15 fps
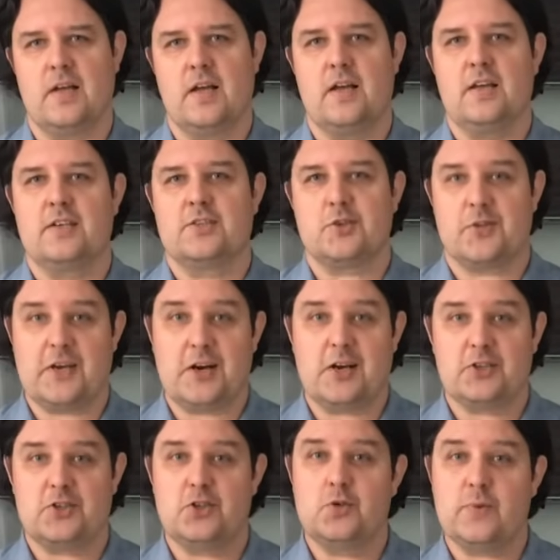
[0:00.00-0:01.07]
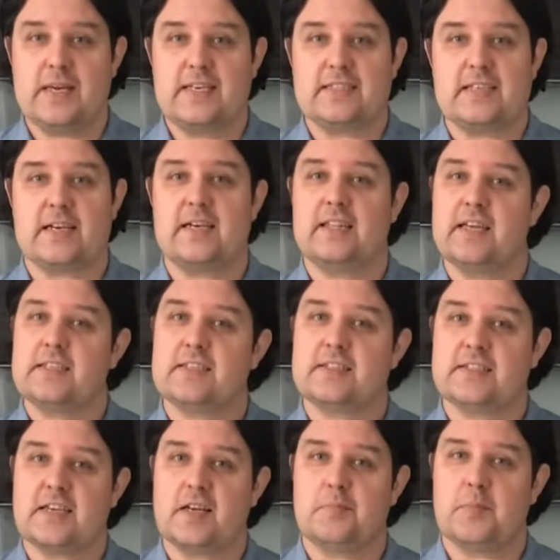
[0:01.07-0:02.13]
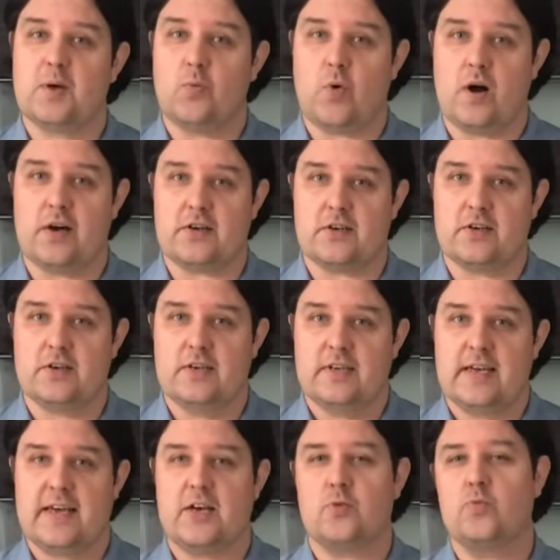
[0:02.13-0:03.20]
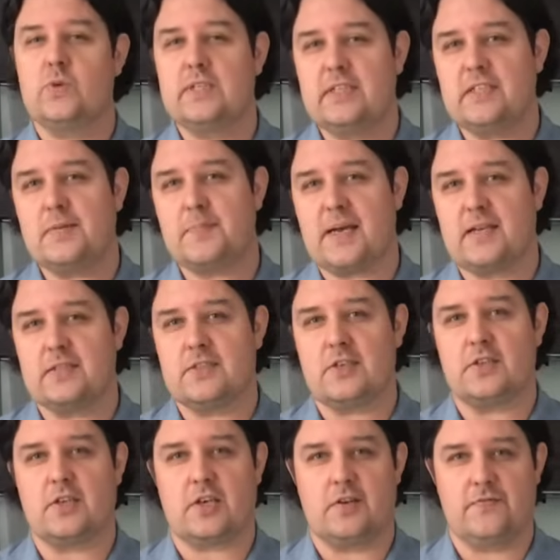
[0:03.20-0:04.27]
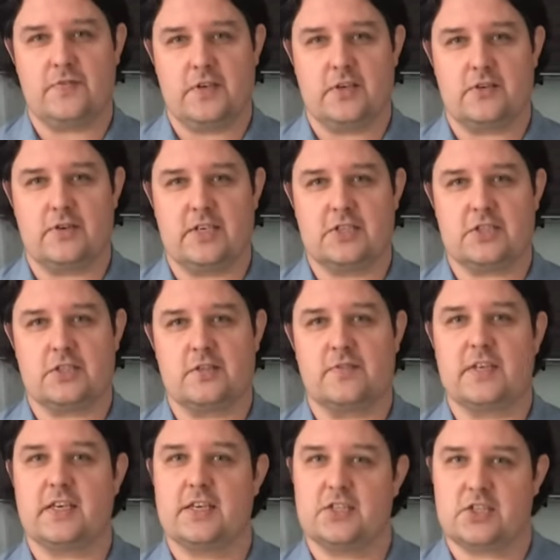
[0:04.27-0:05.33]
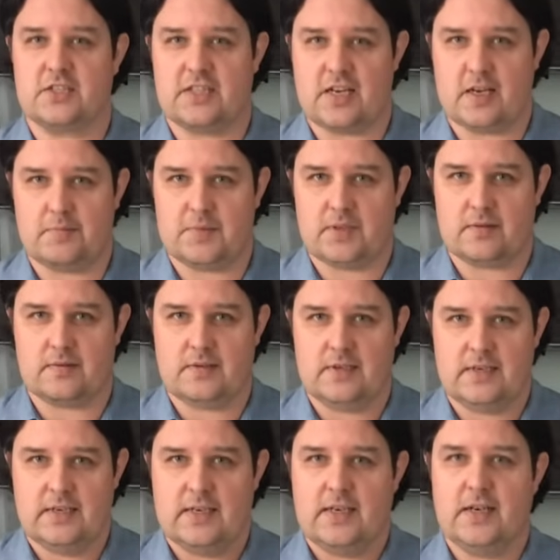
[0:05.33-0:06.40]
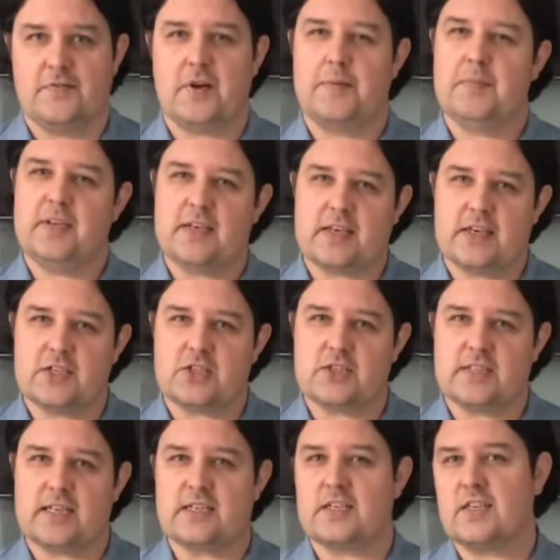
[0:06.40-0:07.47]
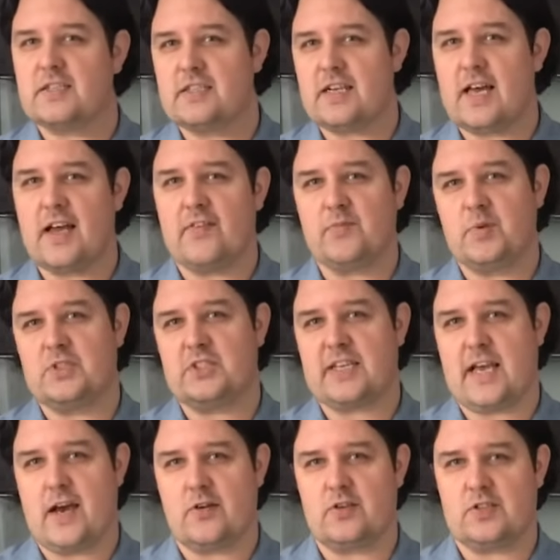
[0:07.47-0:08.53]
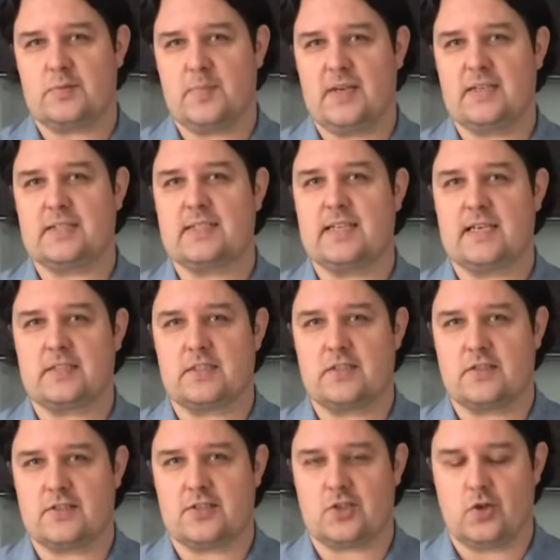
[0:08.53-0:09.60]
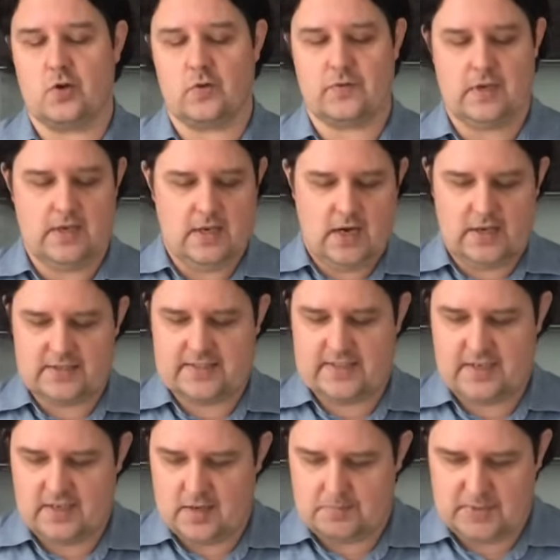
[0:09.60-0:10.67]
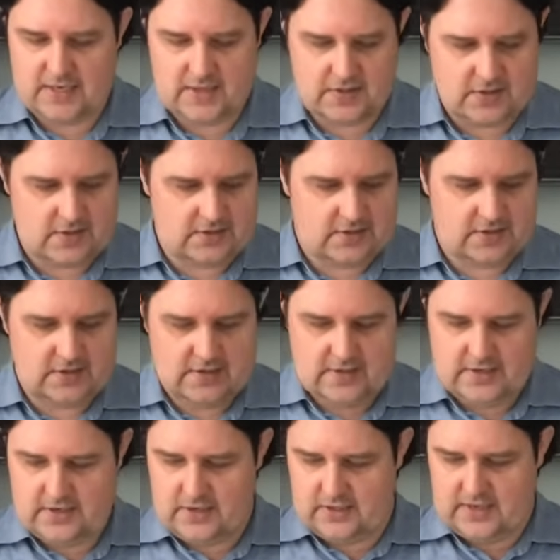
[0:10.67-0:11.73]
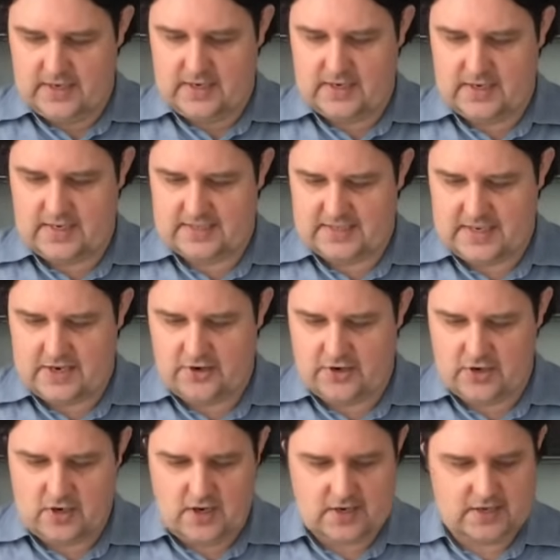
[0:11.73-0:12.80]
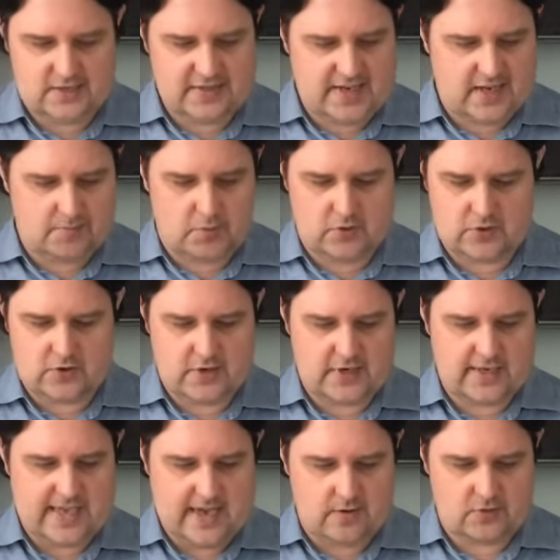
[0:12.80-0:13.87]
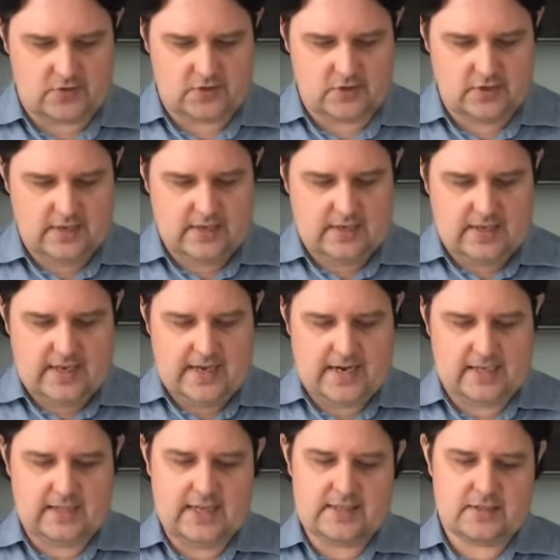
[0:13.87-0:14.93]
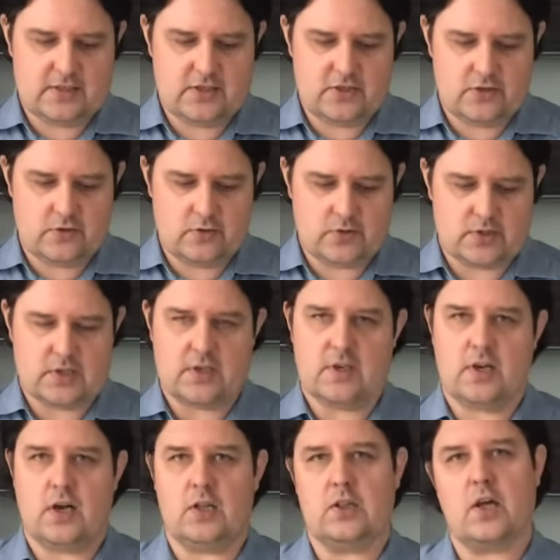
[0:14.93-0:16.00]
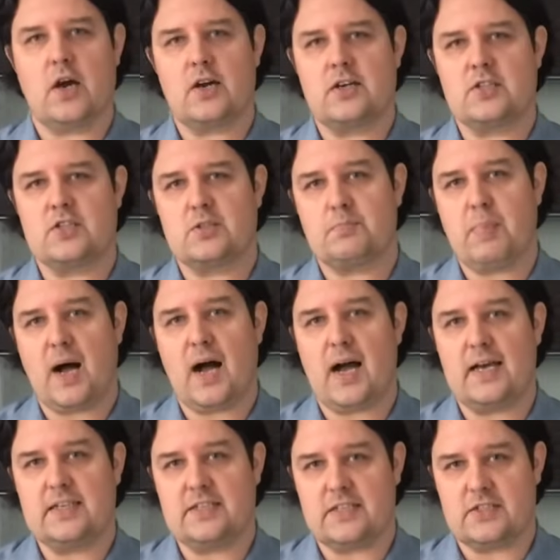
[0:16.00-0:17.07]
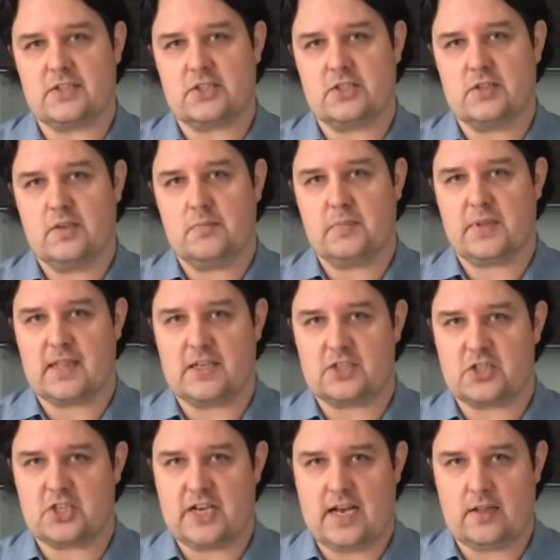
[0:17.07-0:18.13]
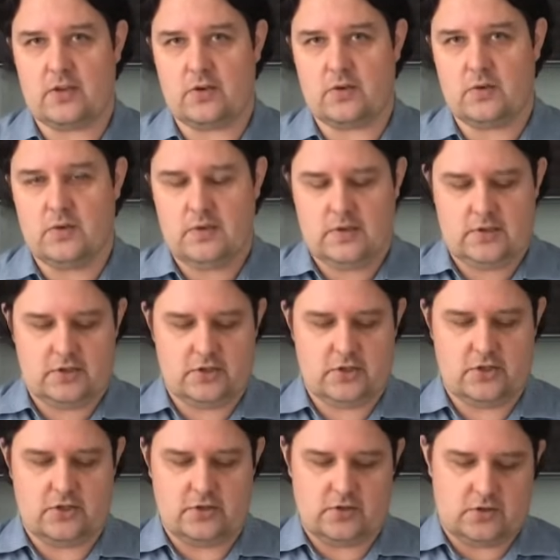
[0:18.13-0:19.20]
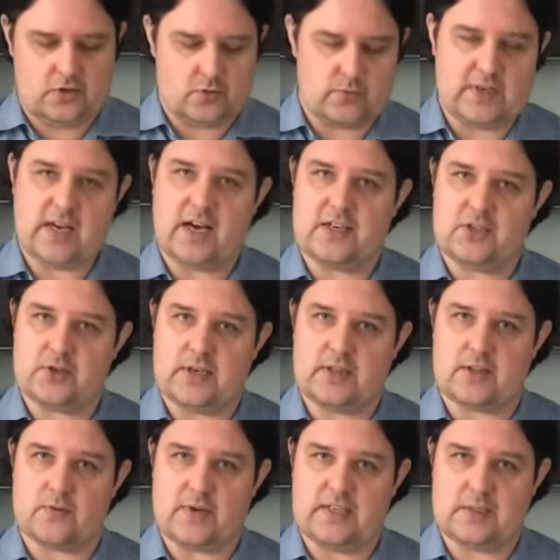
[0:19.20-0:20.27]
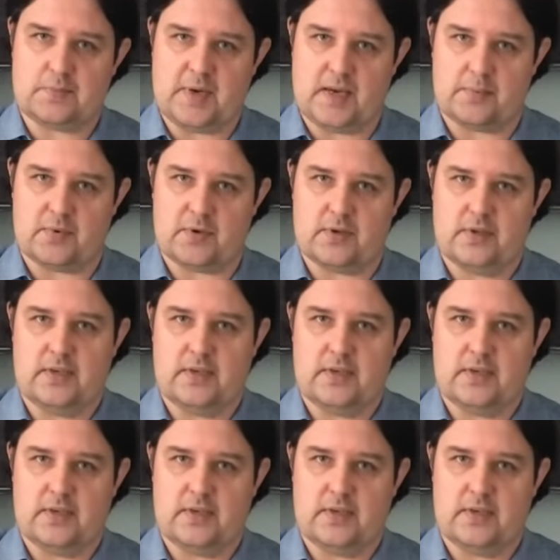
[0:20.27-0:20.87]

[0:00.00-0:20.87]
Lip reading: So there are two ways that I like to set up my water, and it really depends on the configuration of the kitchen that I'm in. If I'm in a kitchen that doesn't have much counter space next to the stove, I'll set it up like this, and I'll get a nice area on a table or on a counter. And I like to use a large pie dish, but that's shallow, to rehydrate the rice paper.